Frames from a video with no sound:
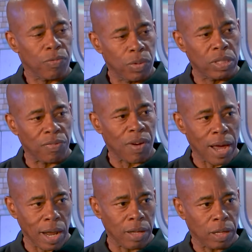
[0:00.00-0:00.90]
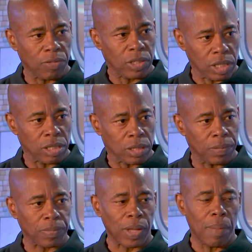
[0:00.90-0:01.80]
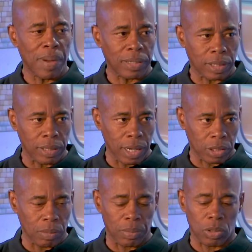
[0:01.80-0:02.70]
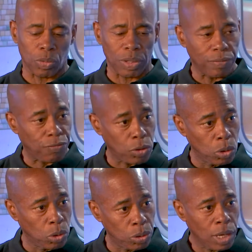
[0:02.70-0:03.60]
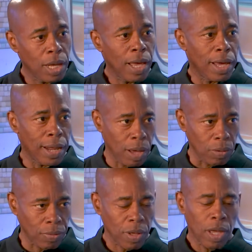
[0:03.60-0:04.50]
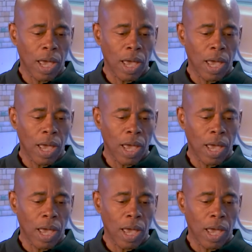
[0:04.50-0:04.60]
redefine our health system and make the connection between food and health.